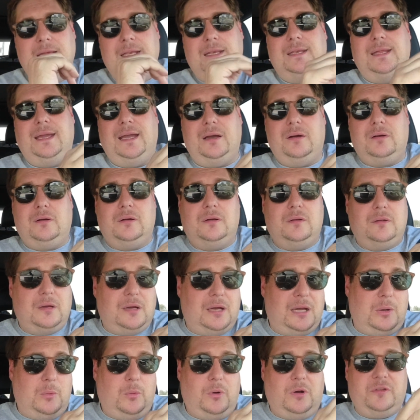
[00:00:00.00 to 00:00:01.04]
Now,
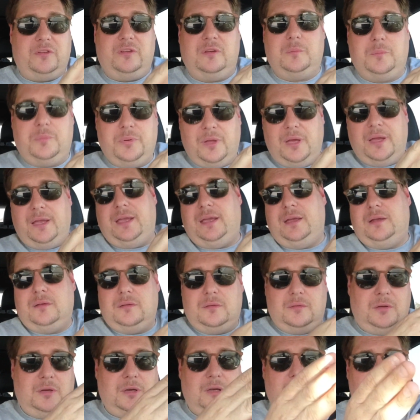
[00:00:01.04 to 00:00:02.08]
I wasn't
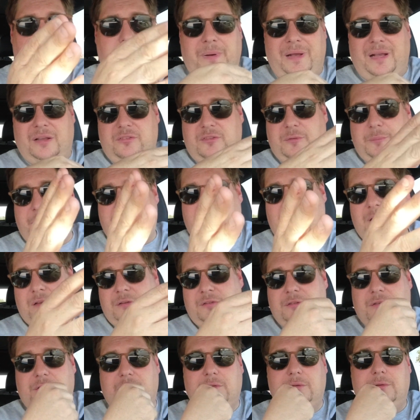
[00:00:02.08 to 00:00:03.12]
playing, pass the
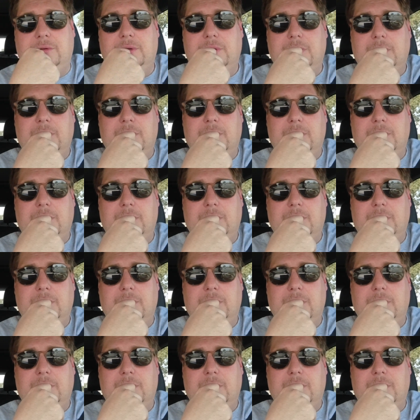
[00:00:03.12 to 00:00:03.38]
parcel